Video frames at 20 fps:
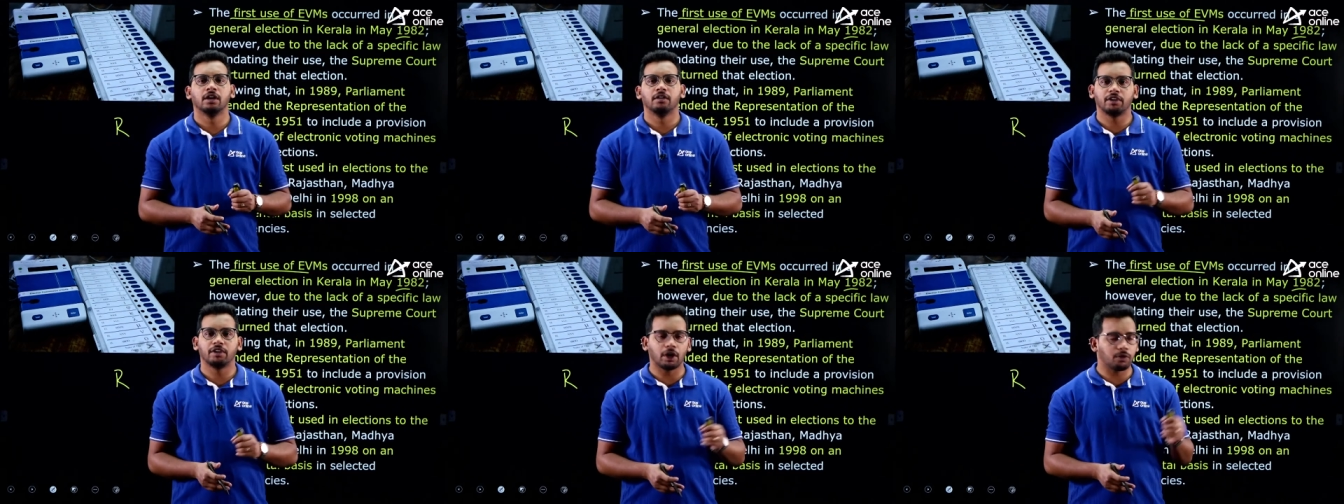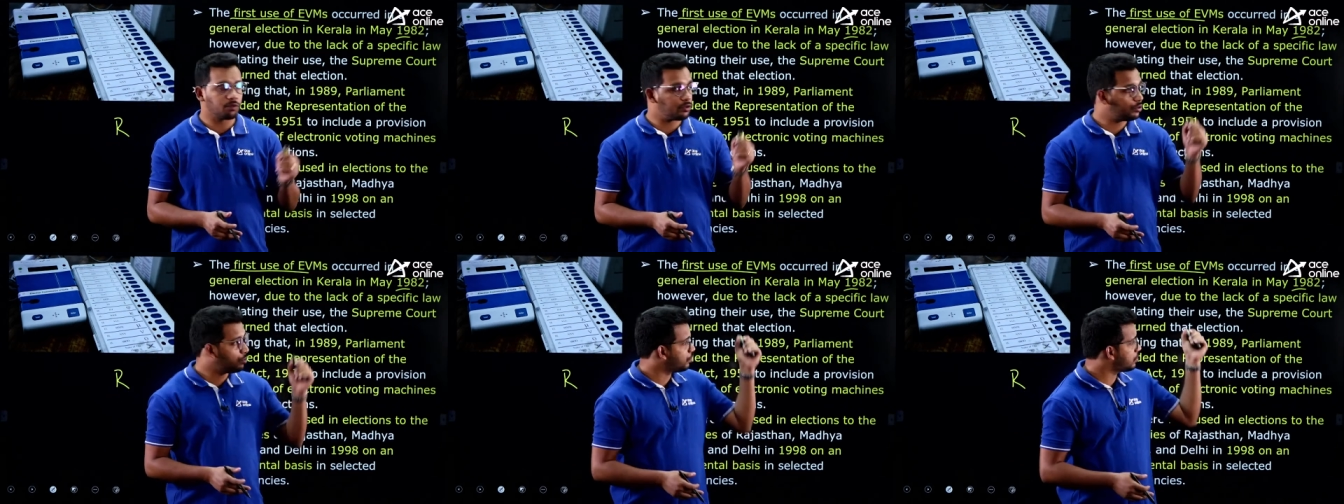we
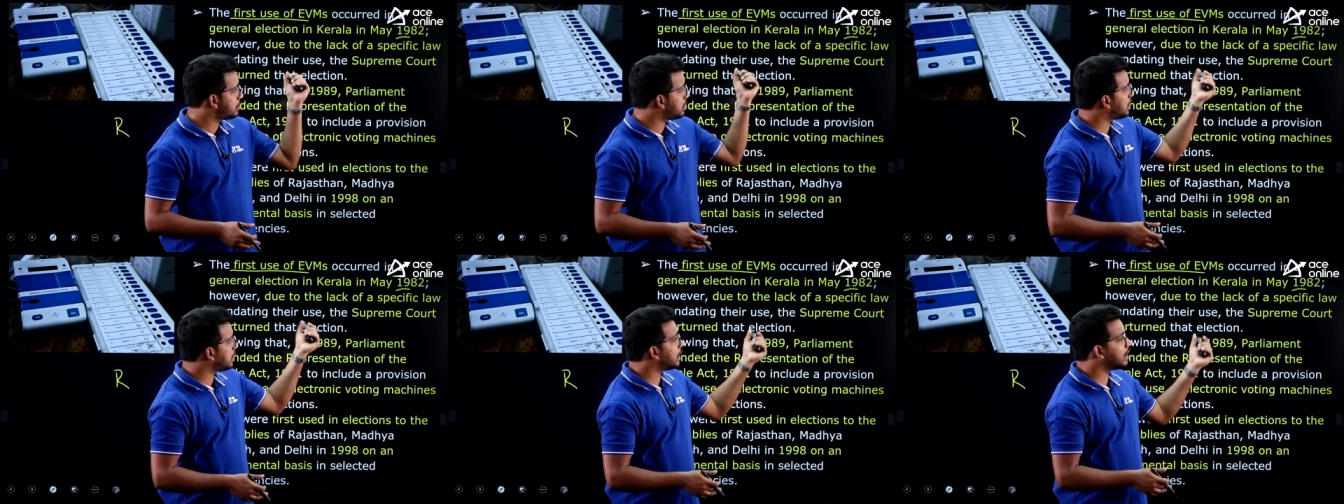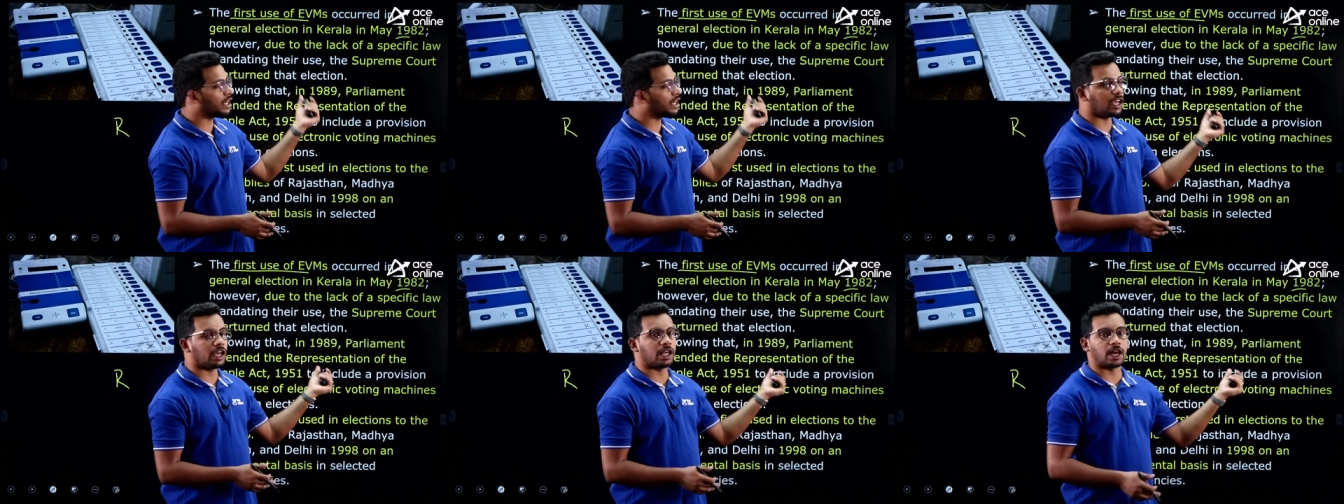have used it
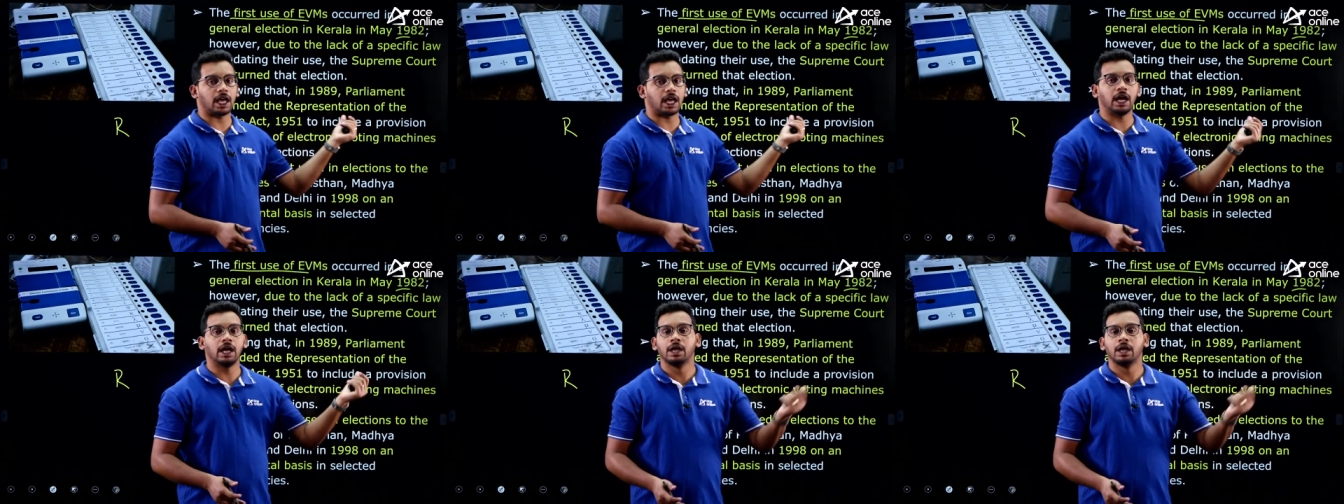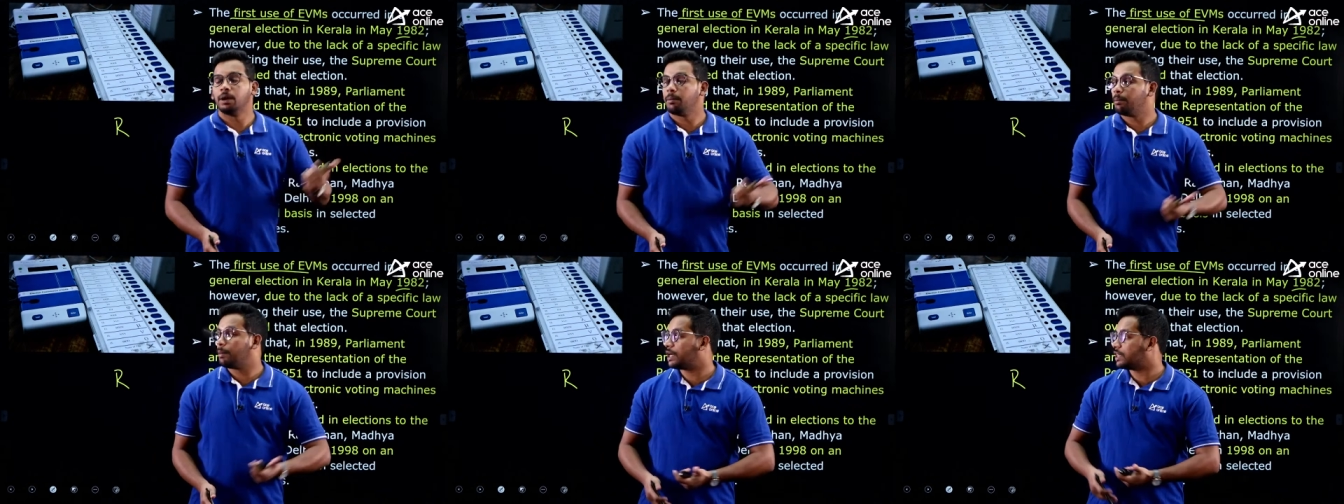in Kerala,
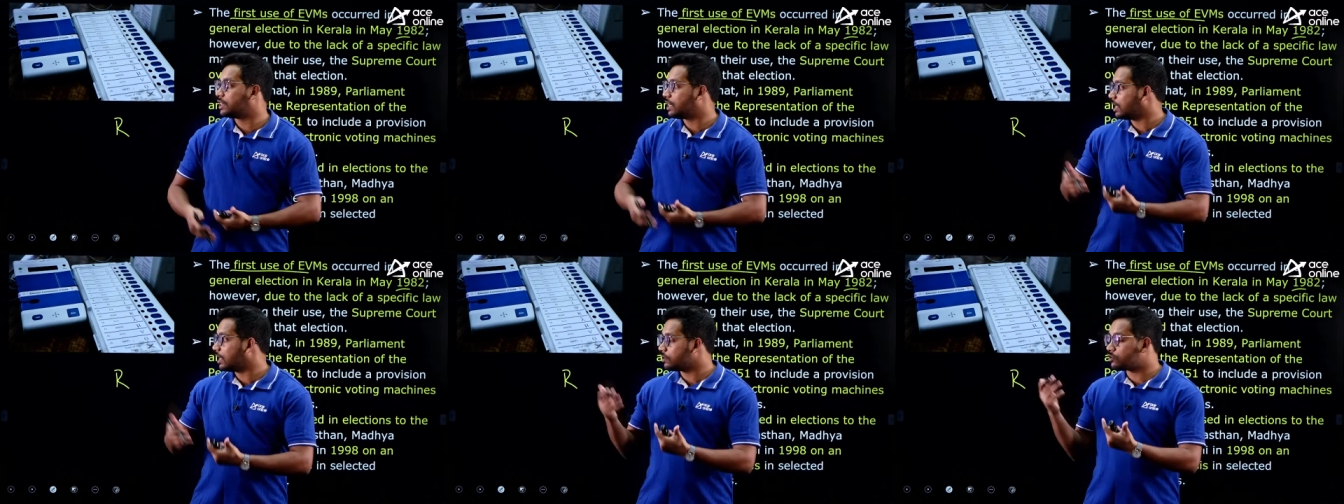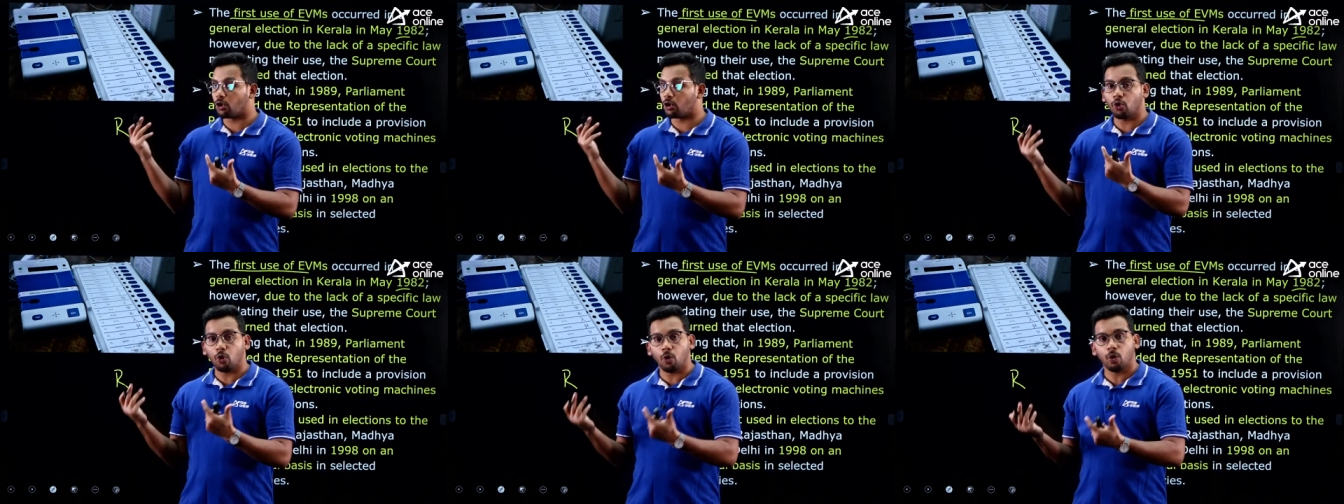but there is
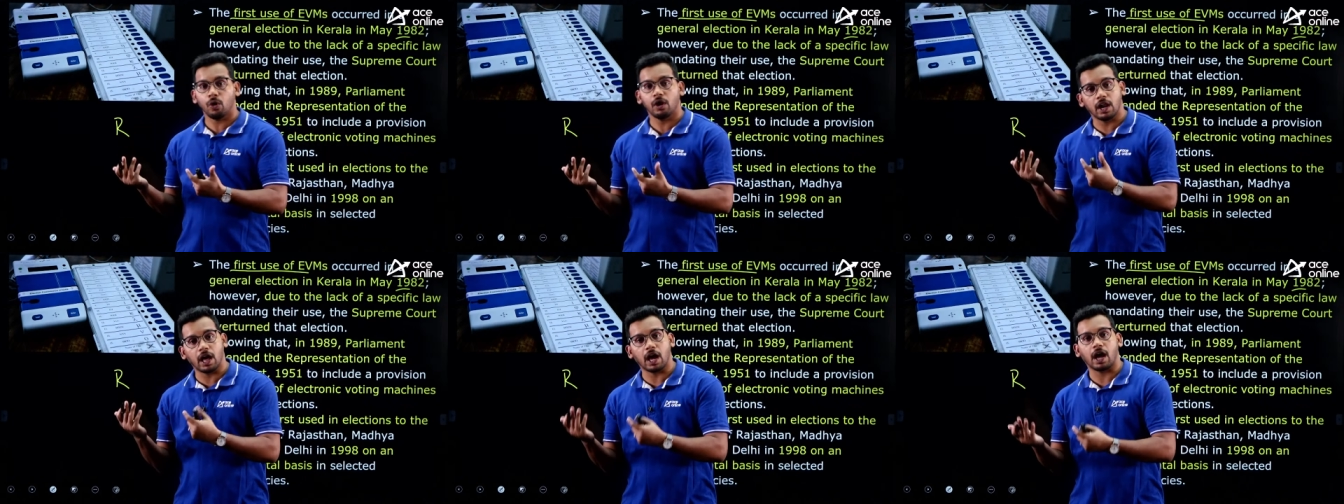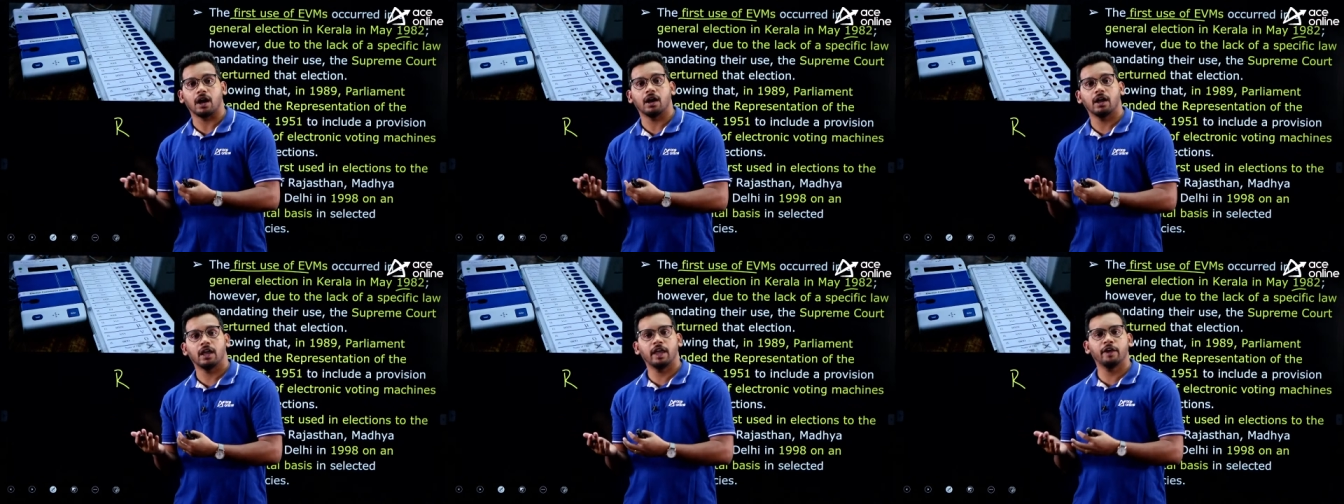no law.